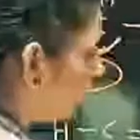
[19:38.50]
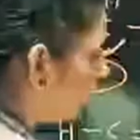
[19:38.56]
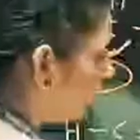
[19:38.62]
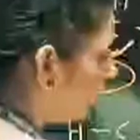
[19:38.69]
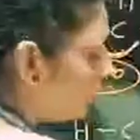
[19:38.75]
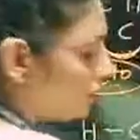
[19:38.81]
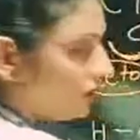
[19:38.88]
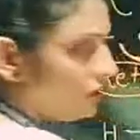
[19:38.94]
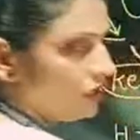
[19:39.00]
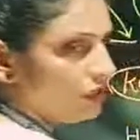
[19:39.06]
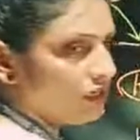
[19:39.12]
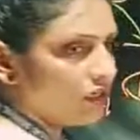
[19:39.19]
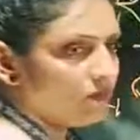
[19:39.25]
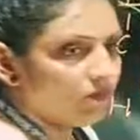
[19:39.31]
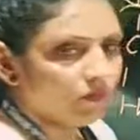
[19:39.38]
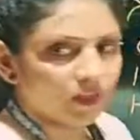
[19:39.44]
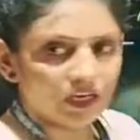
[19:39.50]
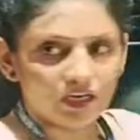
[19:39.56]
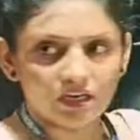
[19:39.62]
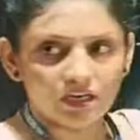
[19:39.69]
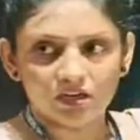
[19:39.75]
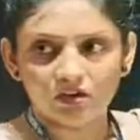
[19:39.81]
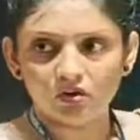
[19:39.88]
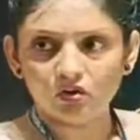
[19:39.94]
all.
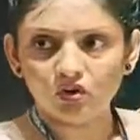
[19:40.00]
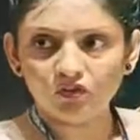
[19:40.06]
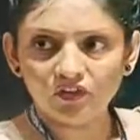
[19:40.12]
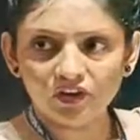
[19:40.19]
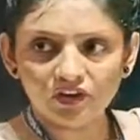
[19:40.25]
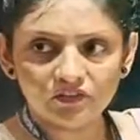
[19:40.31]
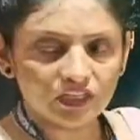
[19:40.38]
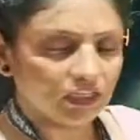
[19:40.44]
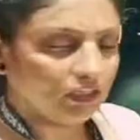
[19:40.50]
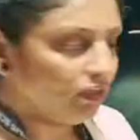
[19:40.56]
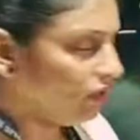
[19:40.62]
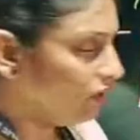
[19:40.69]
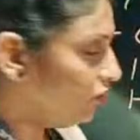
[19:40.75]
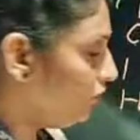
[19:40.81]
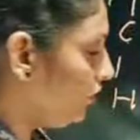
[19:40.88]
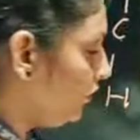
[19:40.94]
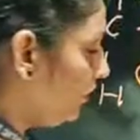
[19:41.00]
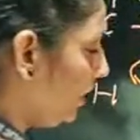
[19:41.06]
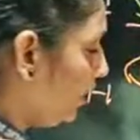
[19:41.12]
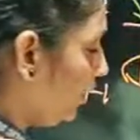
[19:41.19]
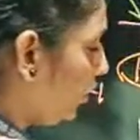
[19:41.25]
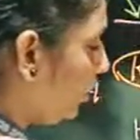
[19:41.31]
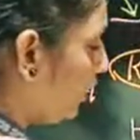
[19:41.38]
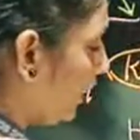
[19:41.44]
2 vowel, we
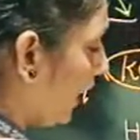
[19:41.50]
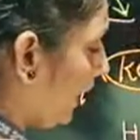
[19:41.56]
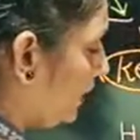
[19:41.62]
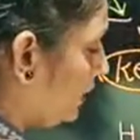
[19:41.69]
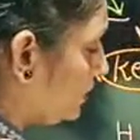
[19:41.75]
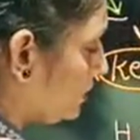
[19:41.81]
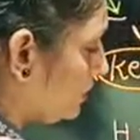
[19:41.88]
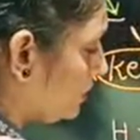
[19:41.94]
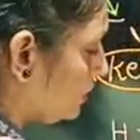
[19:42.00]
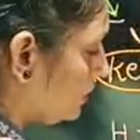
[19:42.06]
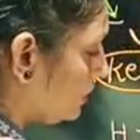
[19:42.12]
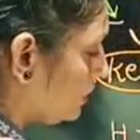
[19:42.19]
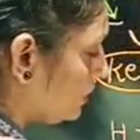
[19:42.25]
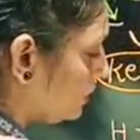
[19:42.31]
will not write